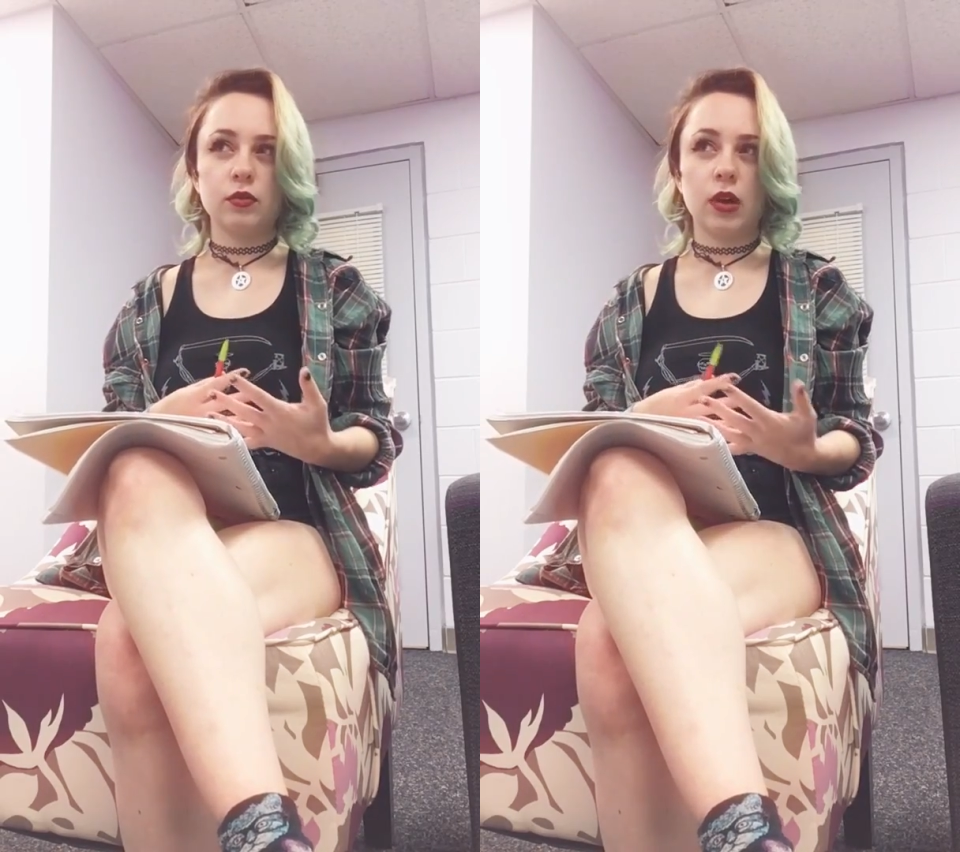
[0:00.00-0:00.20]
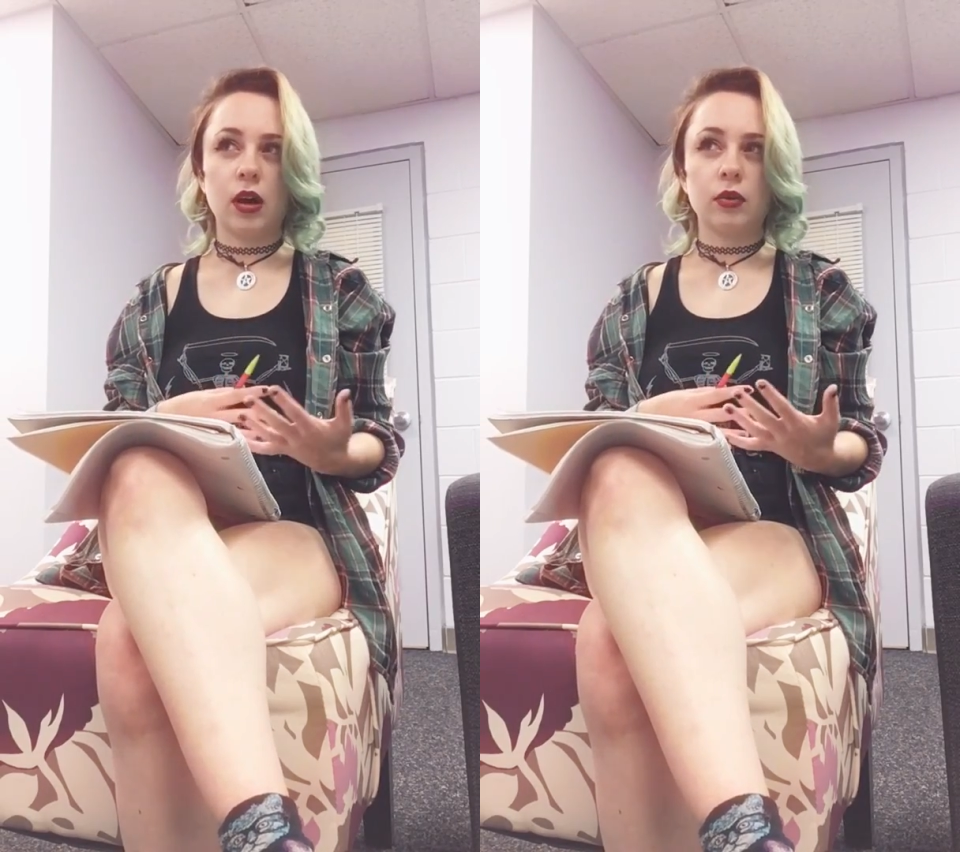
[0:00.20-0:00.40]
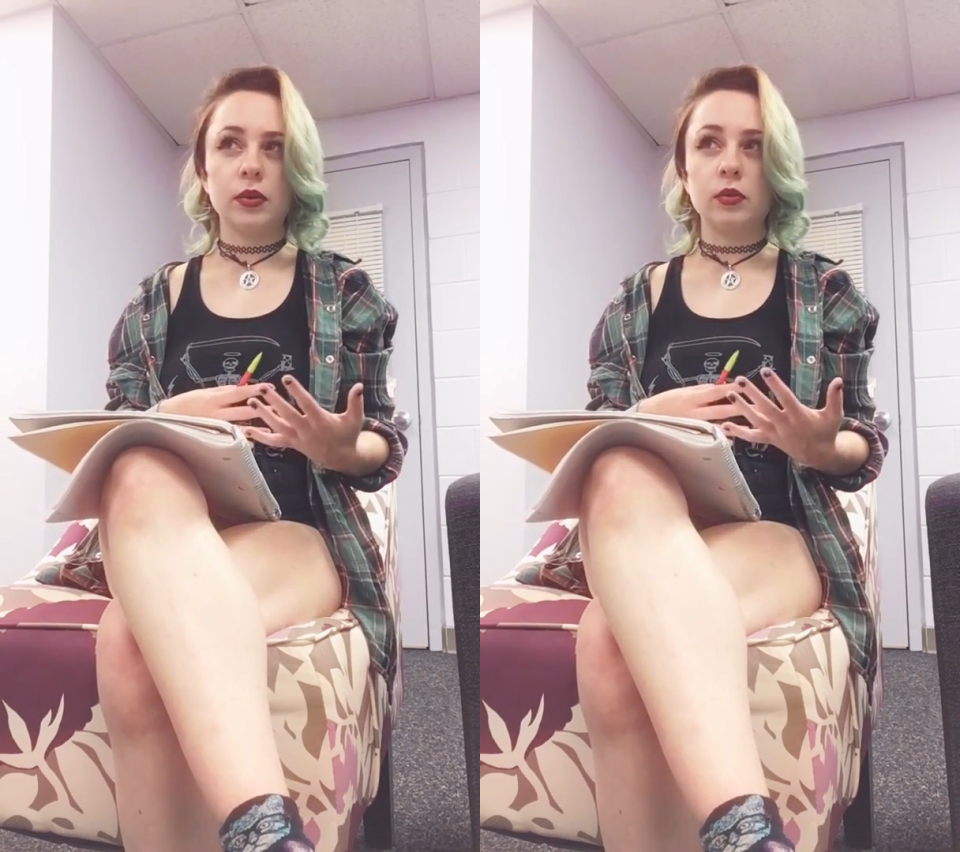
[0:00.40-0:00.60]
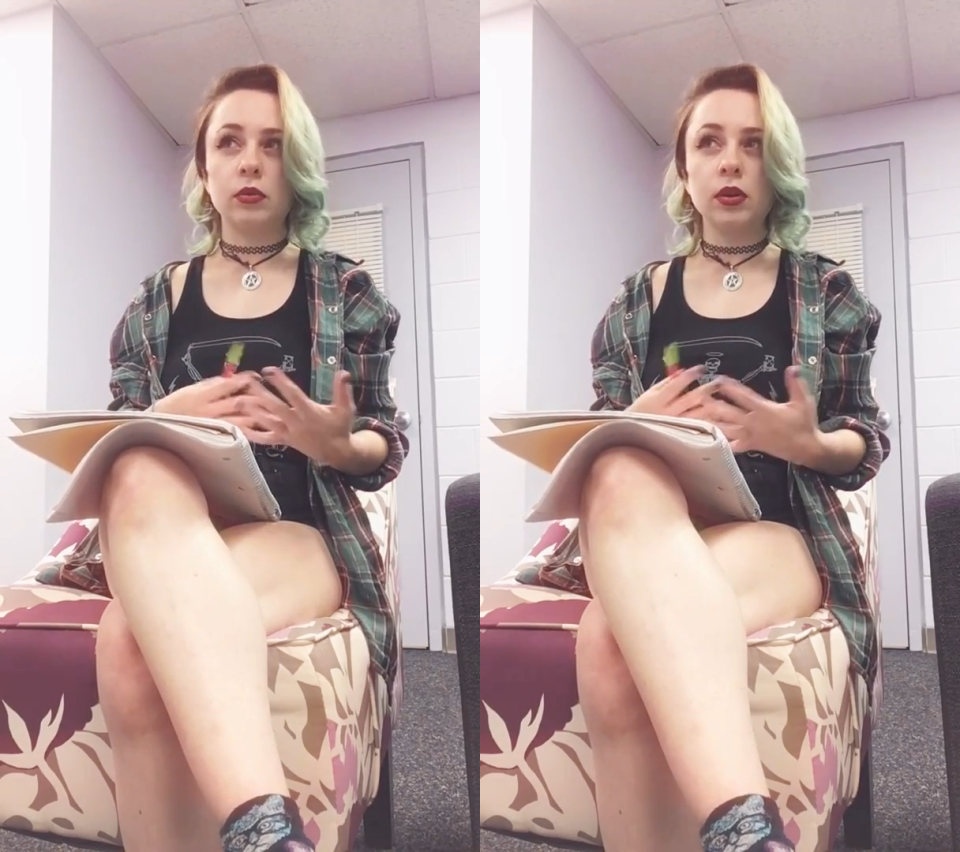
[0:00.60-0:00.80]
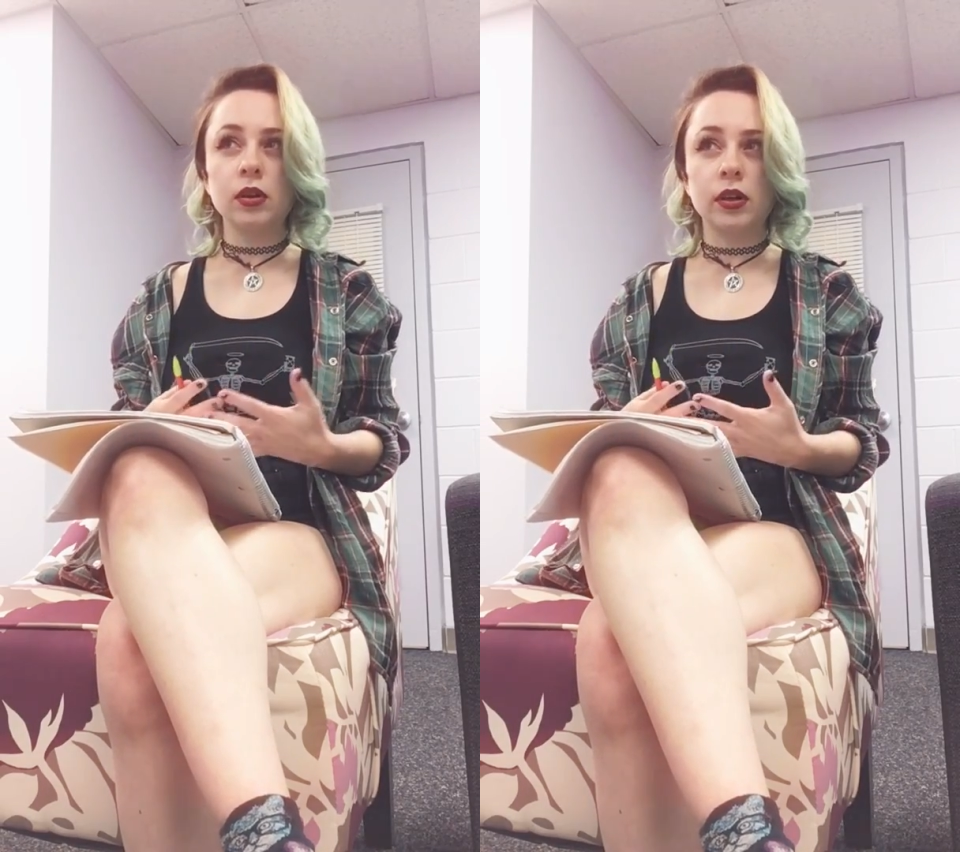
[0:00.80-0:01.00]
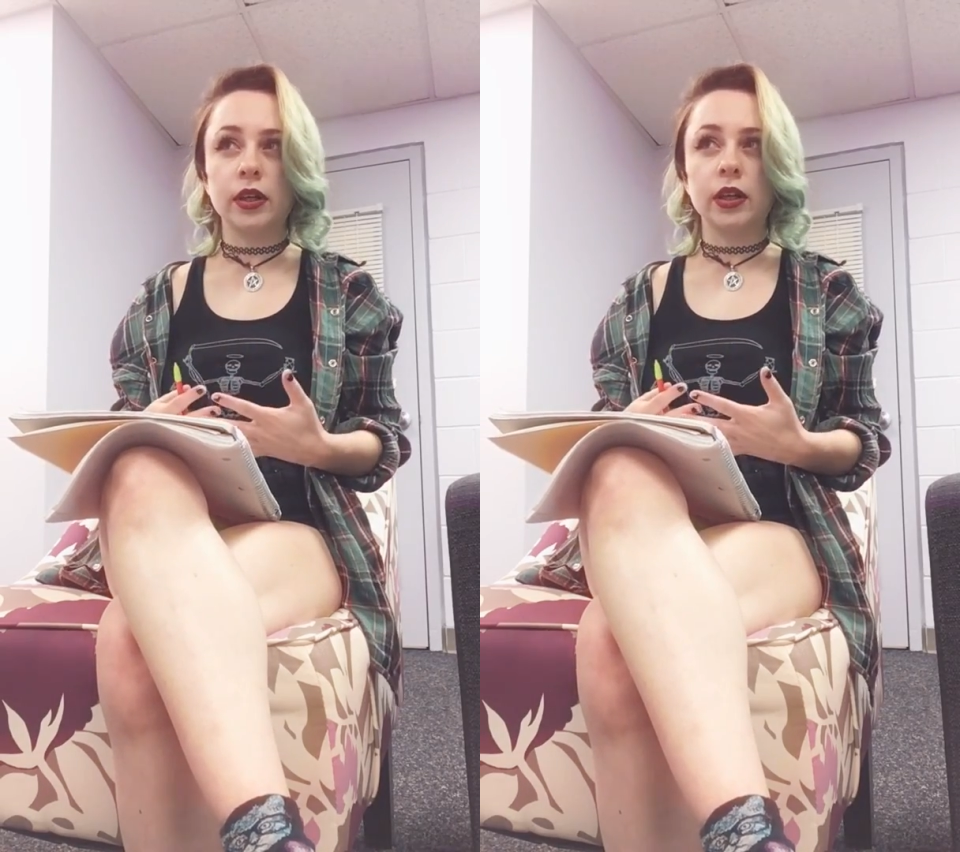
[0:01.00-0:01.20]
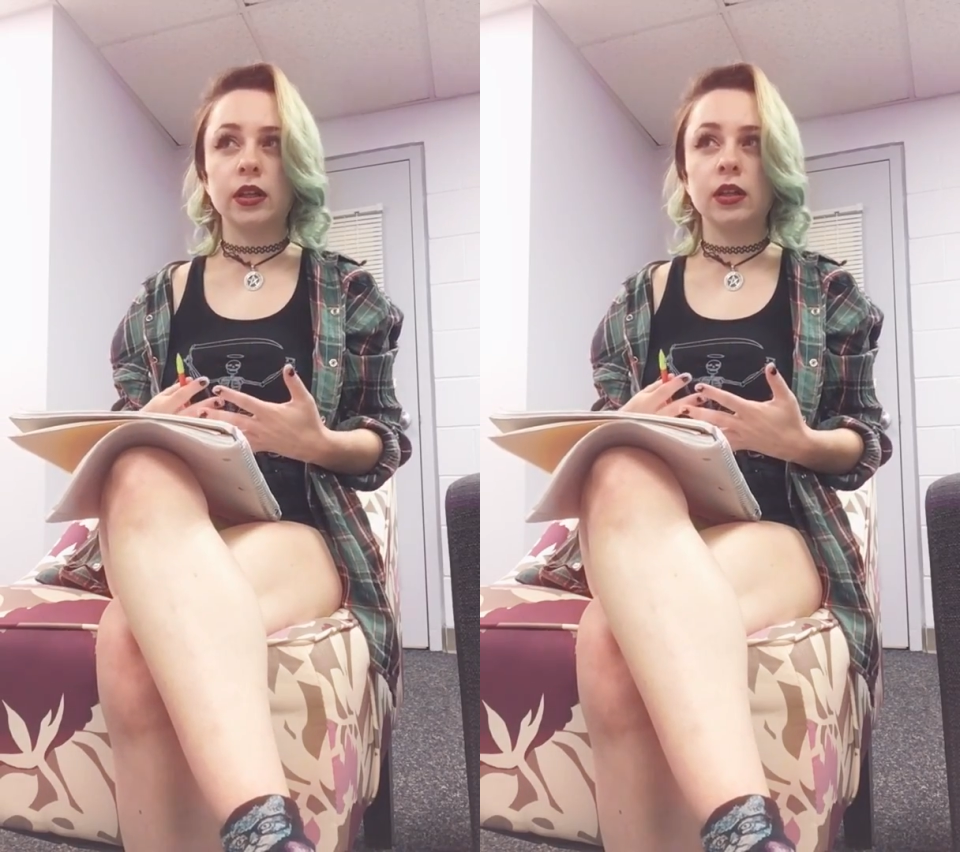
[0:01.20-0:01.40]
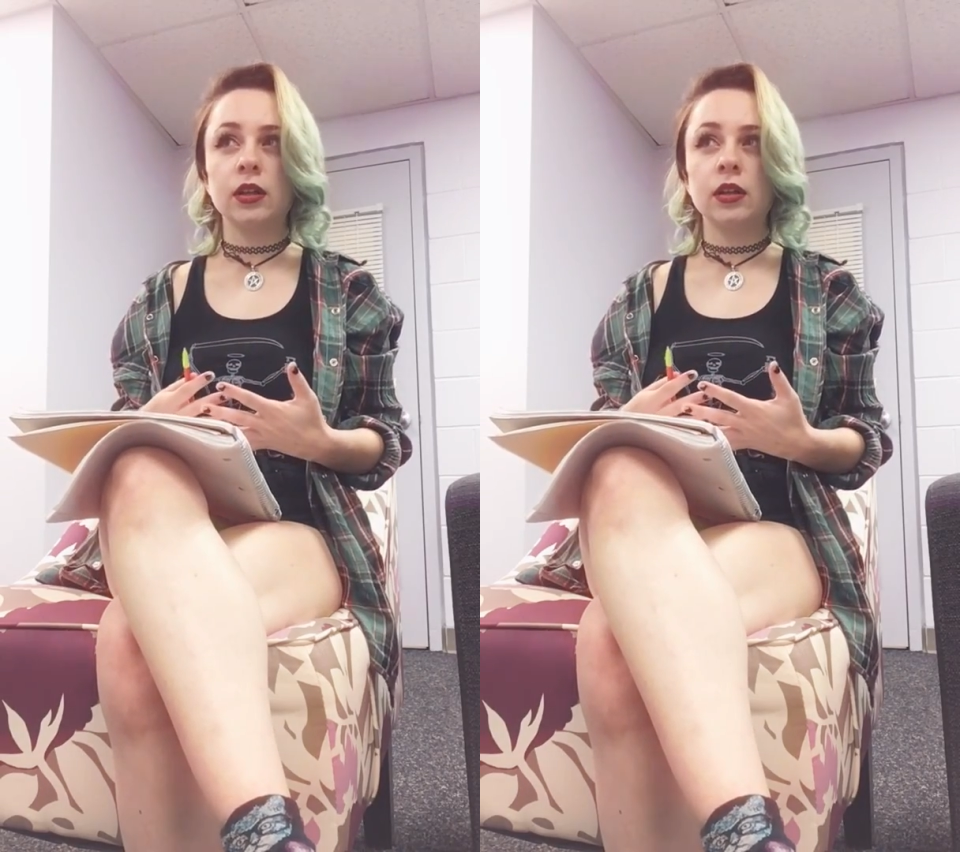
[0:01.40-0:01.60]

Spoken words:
while we worry